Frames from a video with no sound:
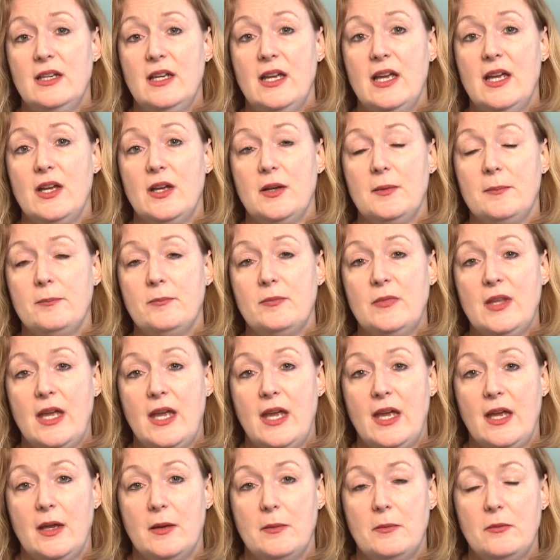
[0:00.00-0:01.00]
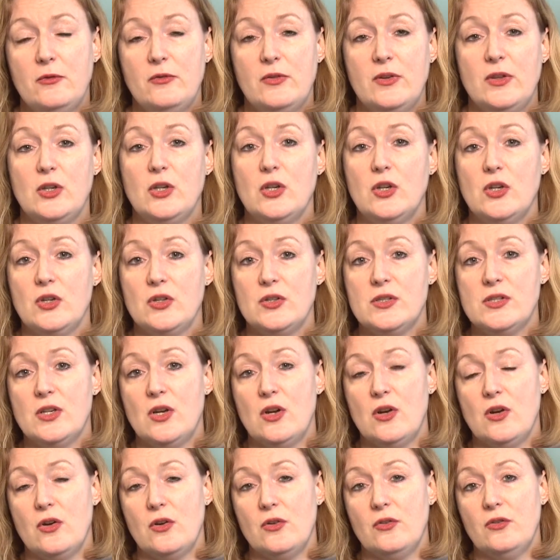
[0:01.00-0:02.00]
for the good
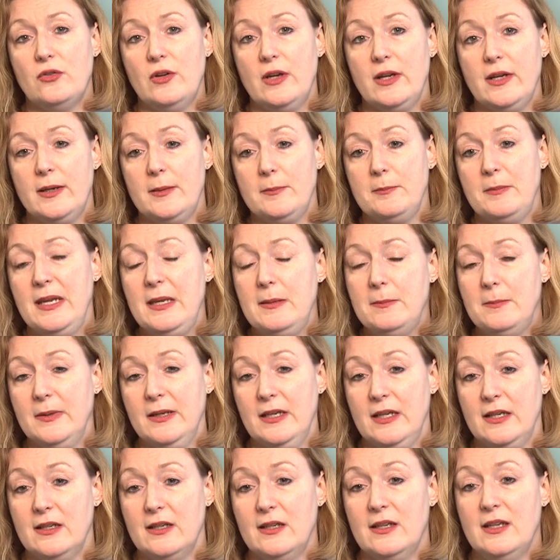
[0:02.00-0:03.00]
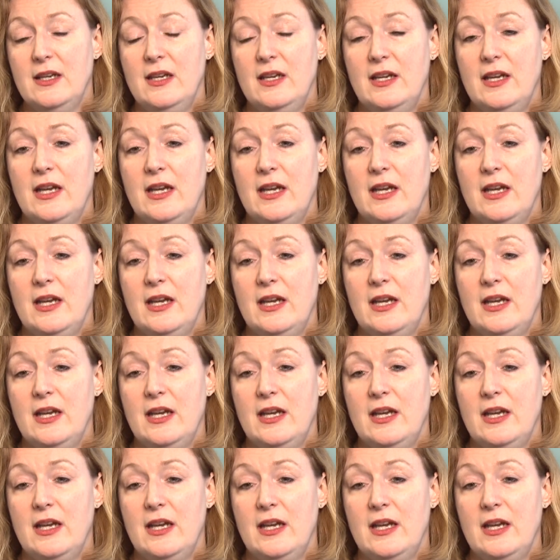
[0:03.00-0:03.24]
of MaHPIC.